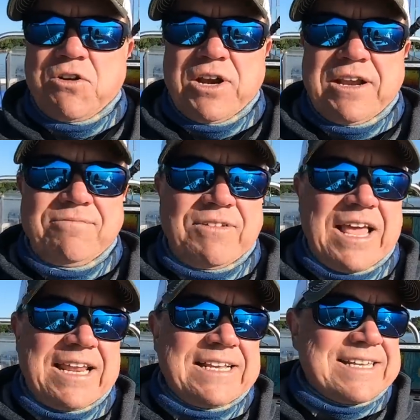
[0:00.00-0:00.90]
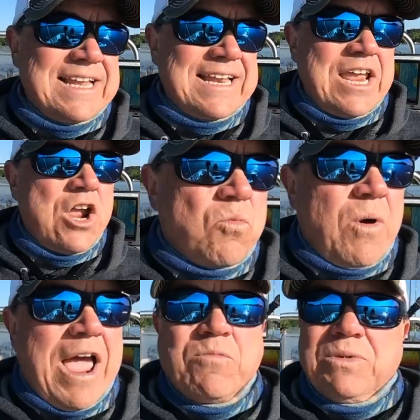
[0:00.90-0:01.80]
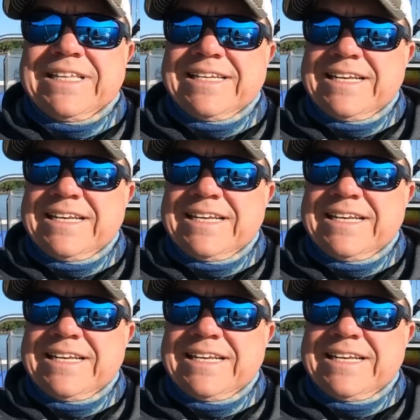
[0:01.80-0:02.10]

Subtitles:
targeting flatheads that day, right when the